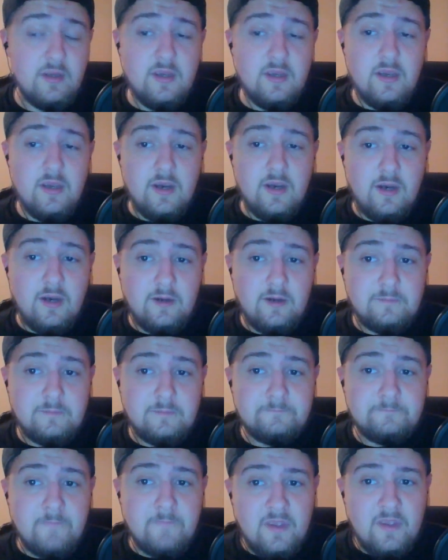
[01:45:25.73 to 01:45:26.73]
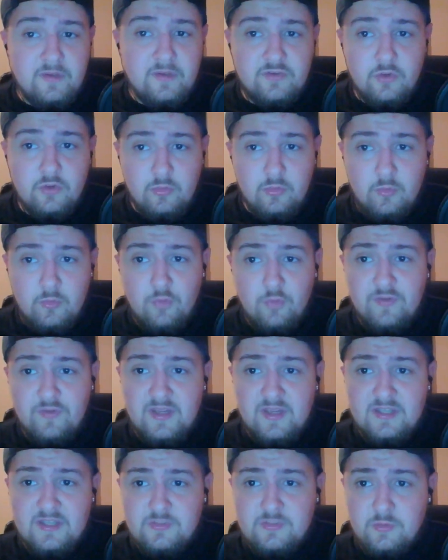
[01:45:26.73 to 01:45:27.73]
So moving
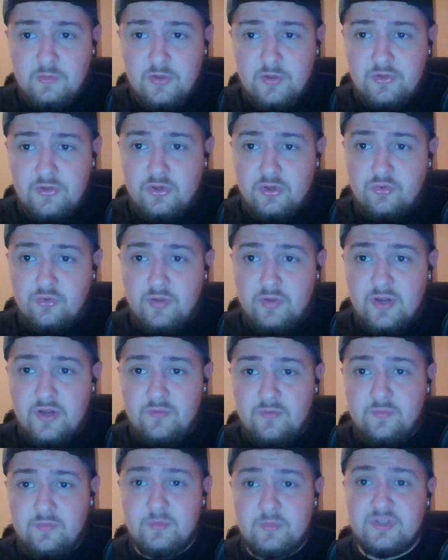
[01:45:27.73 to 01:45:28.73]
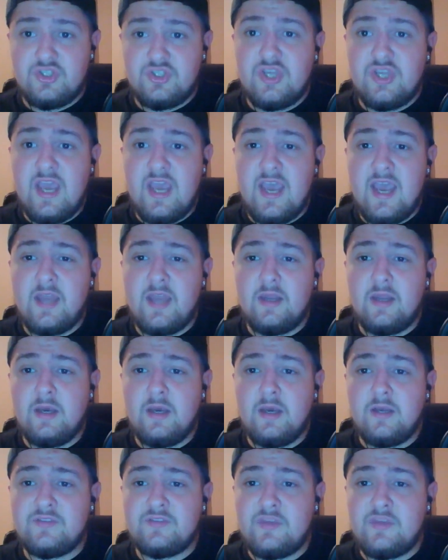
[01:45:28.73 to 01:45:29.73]
into another creator from the chat,
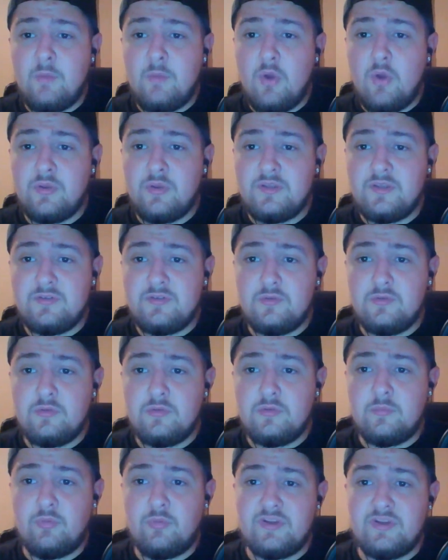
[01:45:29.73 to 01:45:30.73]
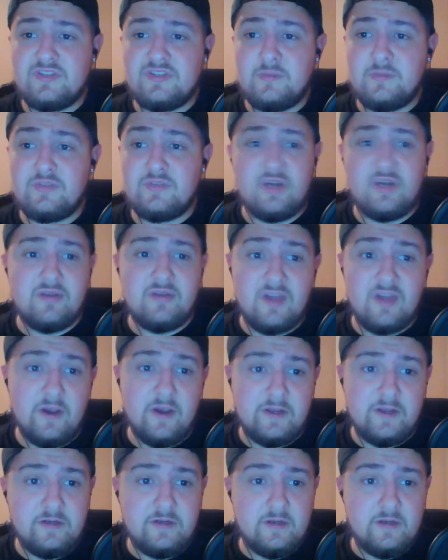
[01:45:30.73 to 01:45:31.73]
some Okie dude brings up Jerry
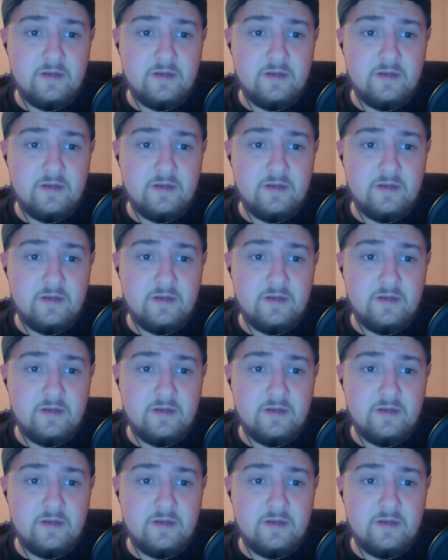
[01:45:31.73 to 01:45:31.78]
Duggan.